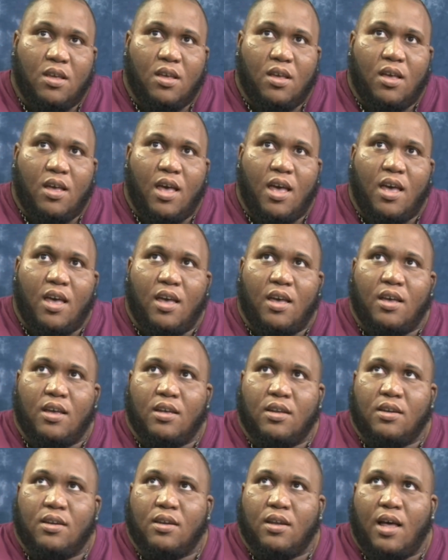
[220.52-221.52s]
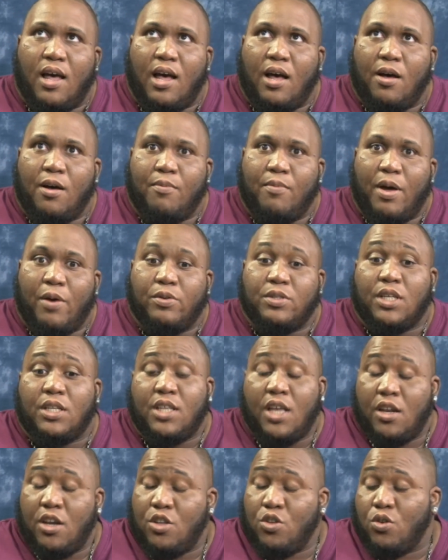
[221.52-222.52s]
And I was
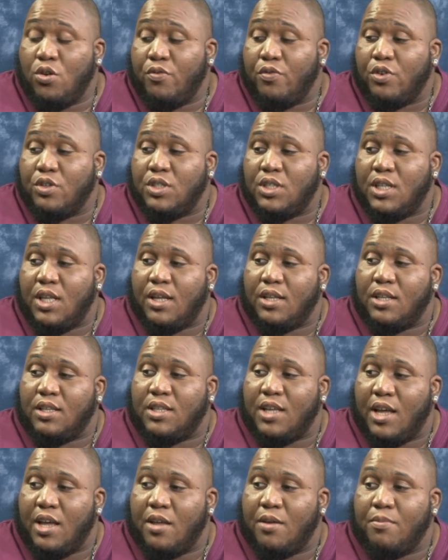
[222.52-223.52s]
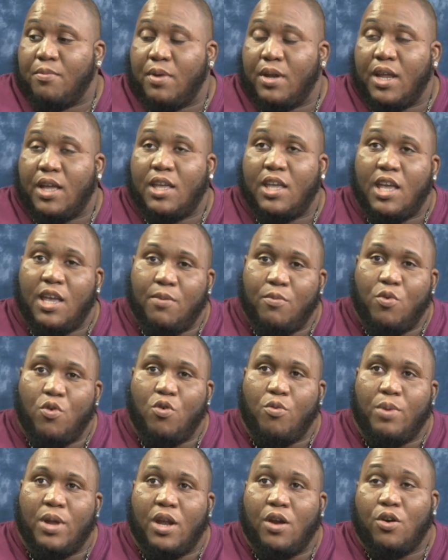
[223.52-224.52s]
attending university at the time, and I came
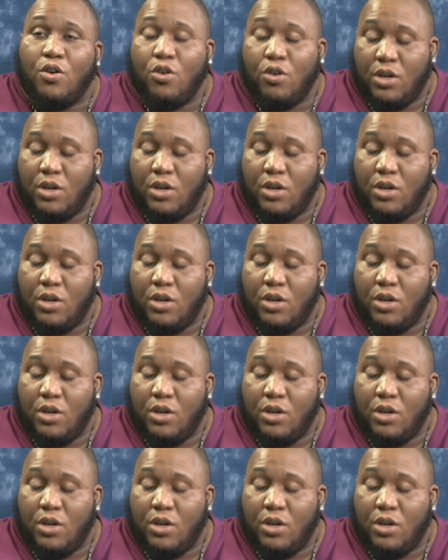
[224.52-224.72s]
home and I heard